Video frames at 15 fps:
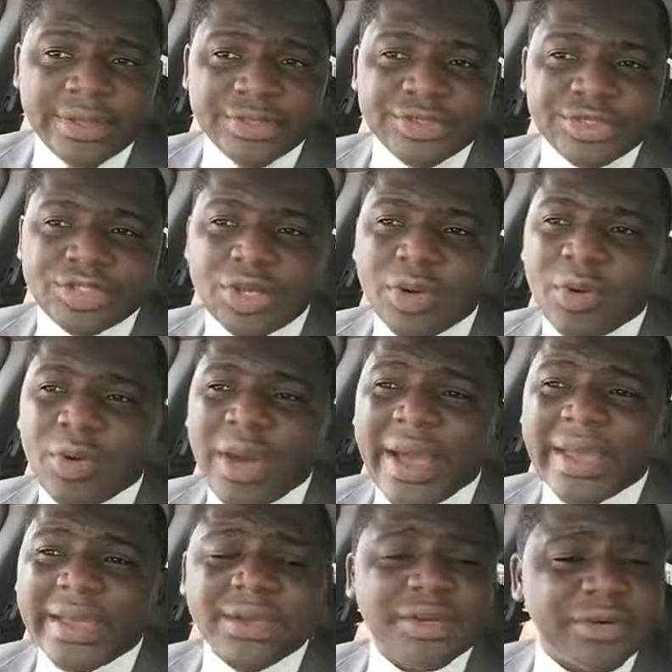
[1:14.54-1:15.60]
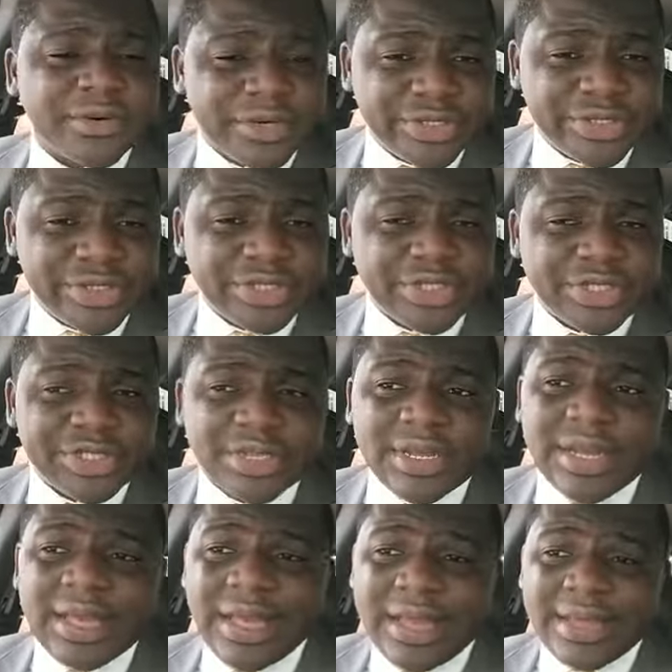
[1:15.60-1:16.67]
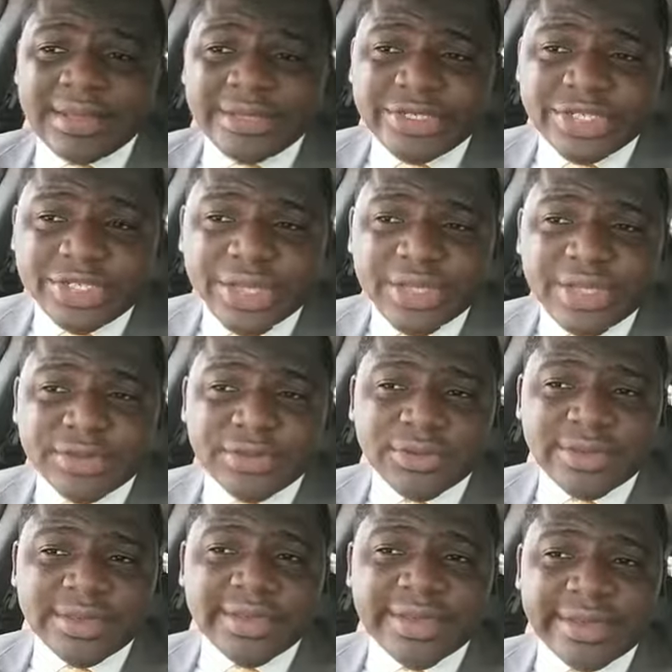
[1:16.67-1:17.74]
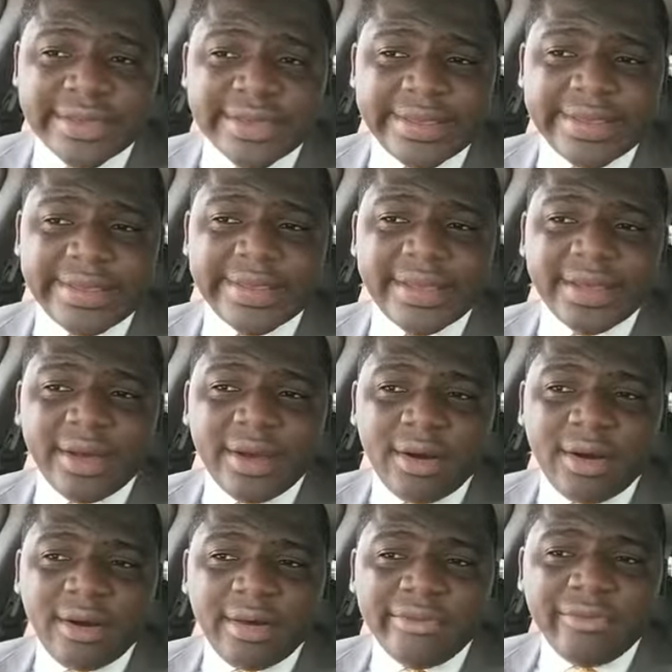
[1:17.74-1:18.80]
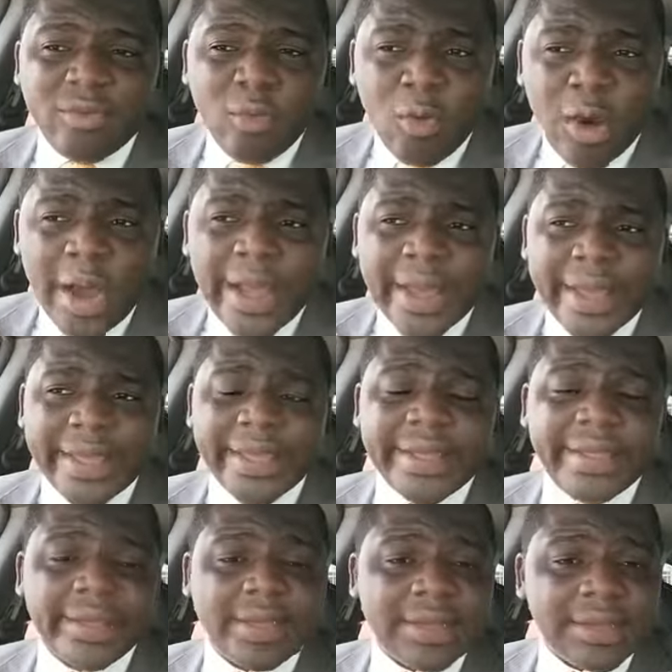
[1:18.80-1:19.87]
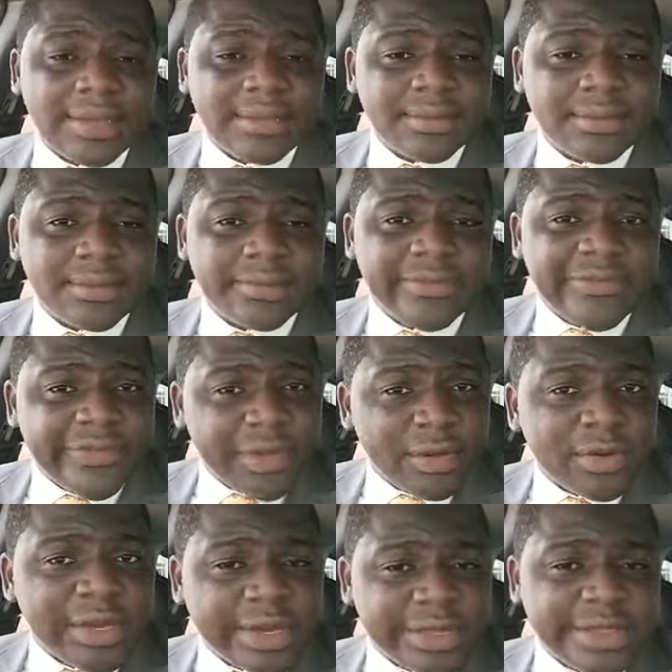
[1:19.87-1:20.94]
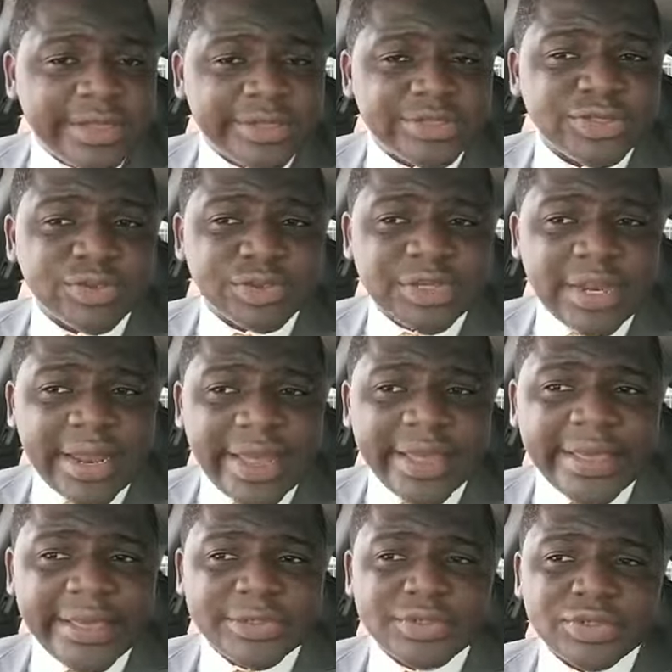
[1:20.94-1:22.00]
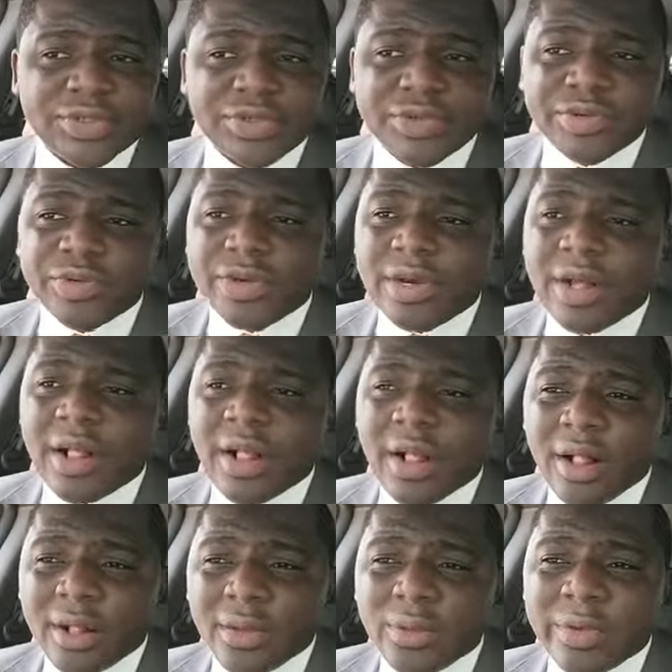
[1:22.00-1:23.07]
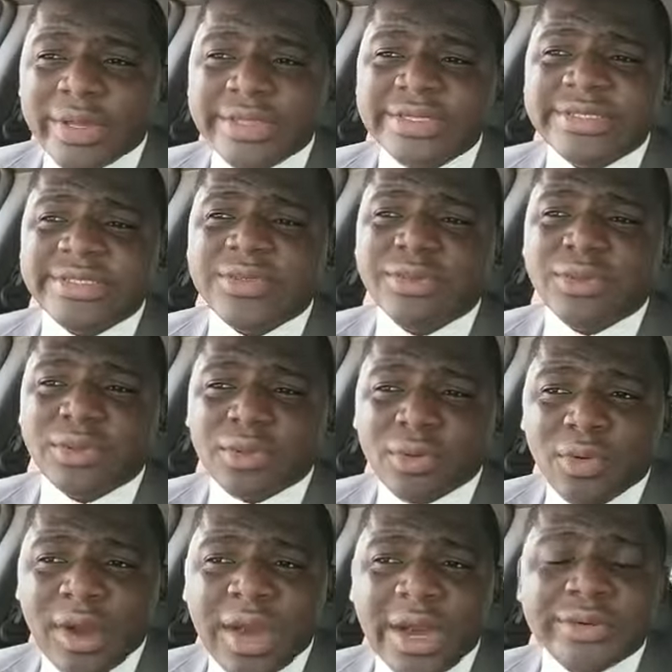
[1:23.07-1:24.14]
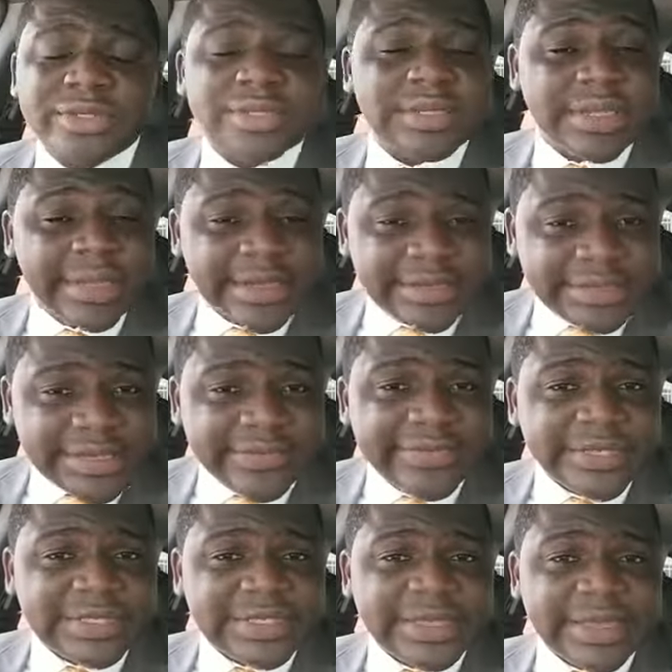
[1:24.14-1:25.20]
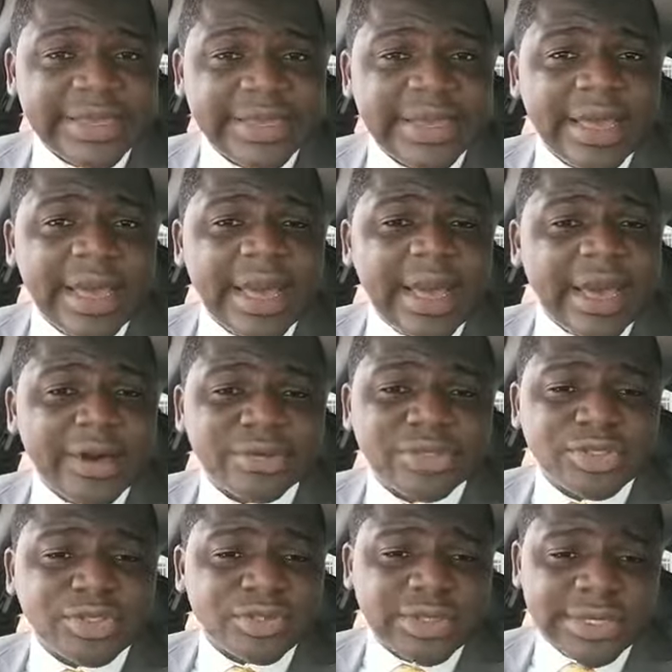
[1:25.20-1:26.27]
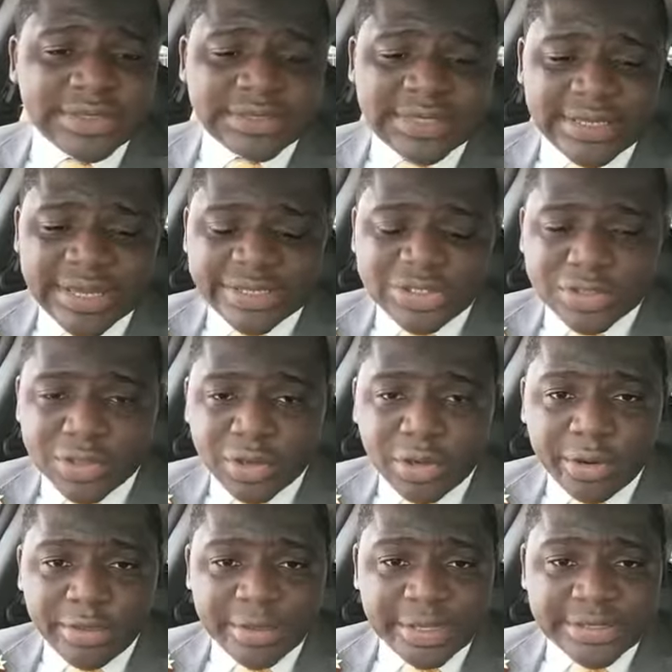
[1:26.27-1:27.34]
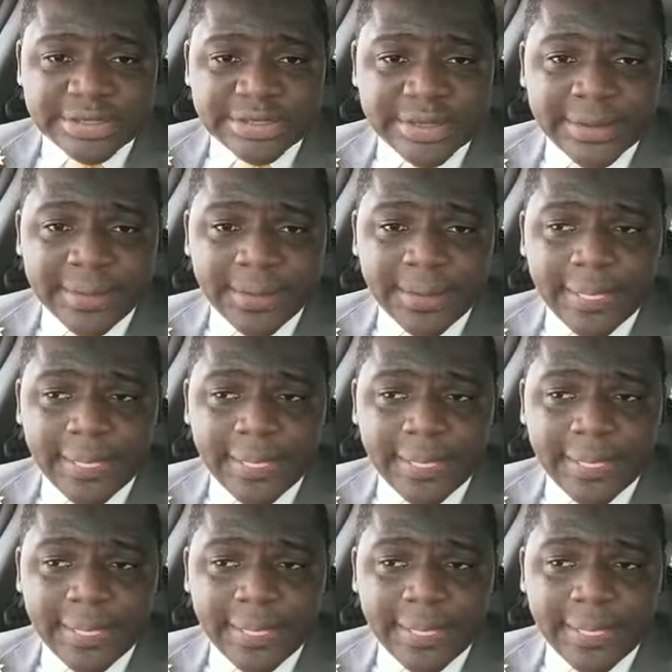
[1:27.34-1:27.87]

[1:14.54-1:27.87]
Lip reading: So I cringe and shudder to think of why fellow Ghanaians would like to always throw out negativity out to the international community.